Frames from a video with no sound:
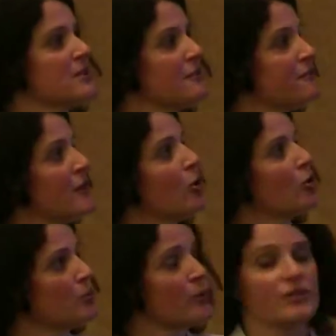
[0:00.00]
the
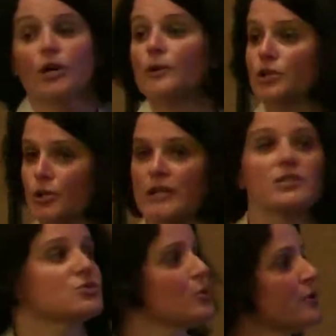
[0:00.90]
field with co-occurring
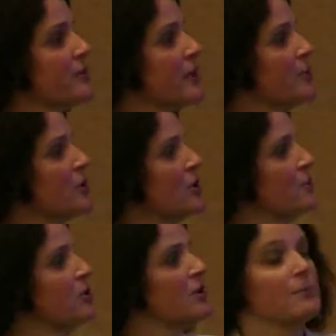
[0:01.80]
disorder therapeutic
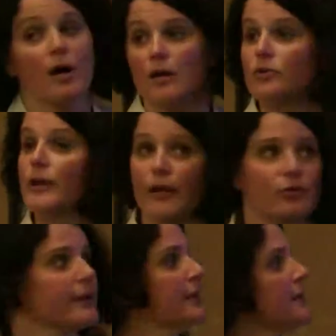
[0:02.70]
community model and
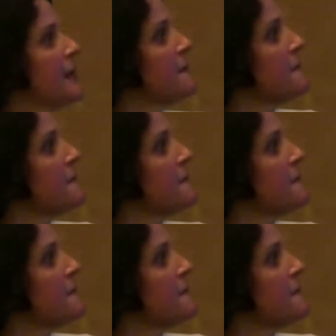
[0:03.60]
curricula.